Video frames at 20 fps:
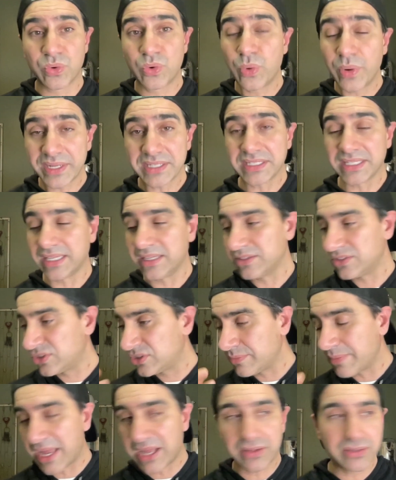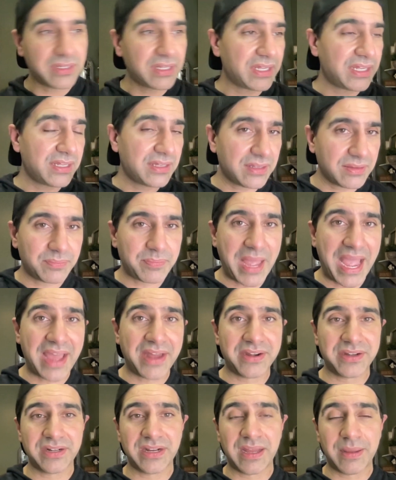Quickly, smell,
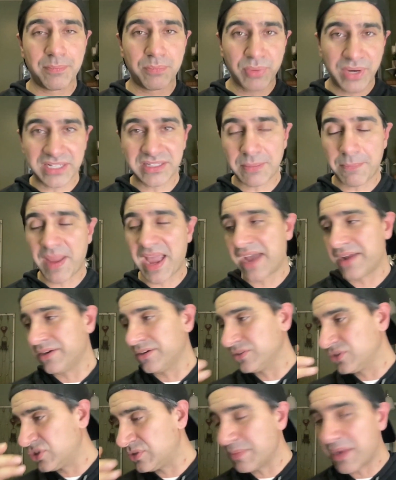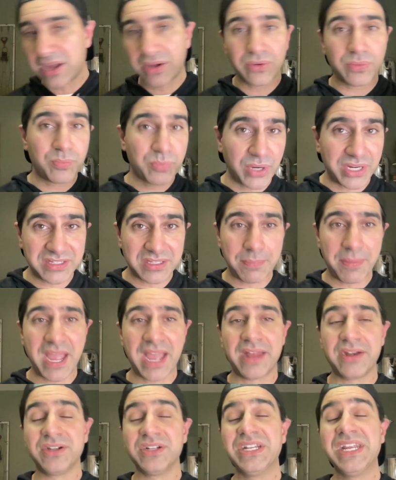pattern, break the pattern. Smell, break the
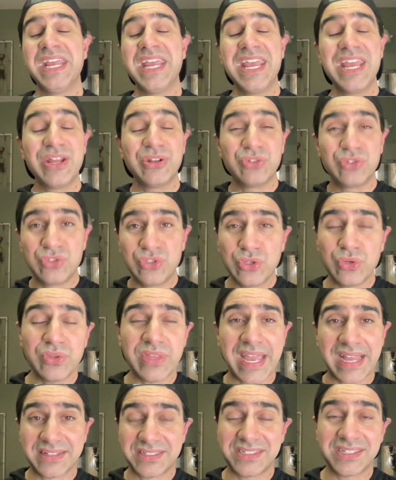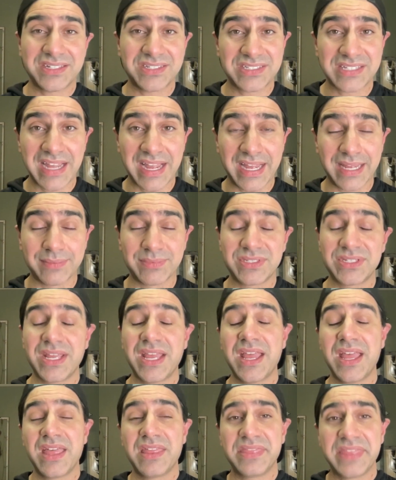pattern. Do that 6 times.
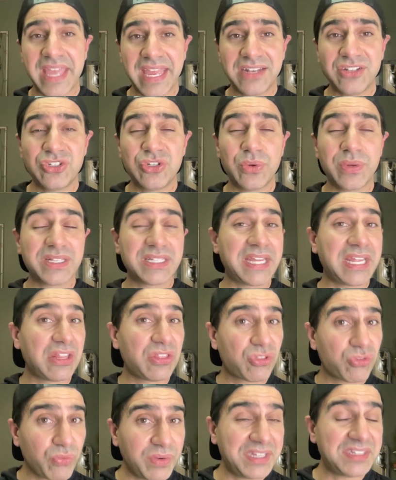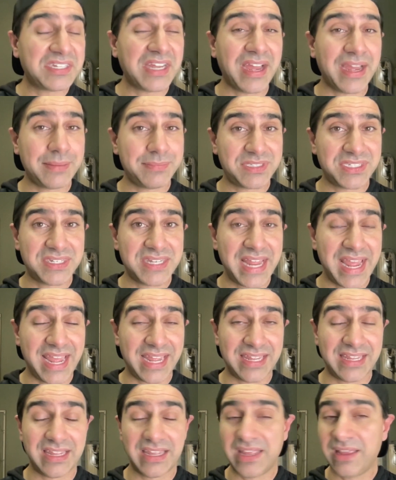Then do it like 3 times a
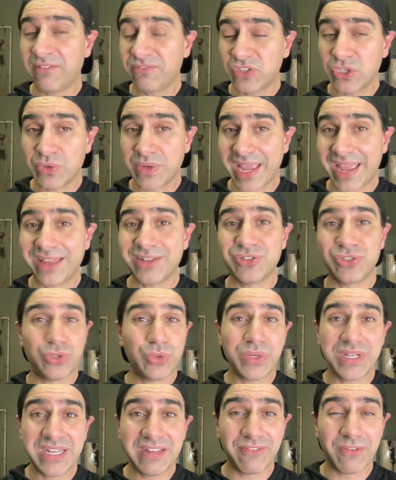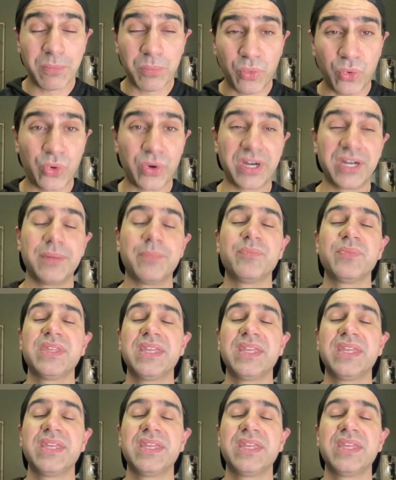day. If you can, do it even more.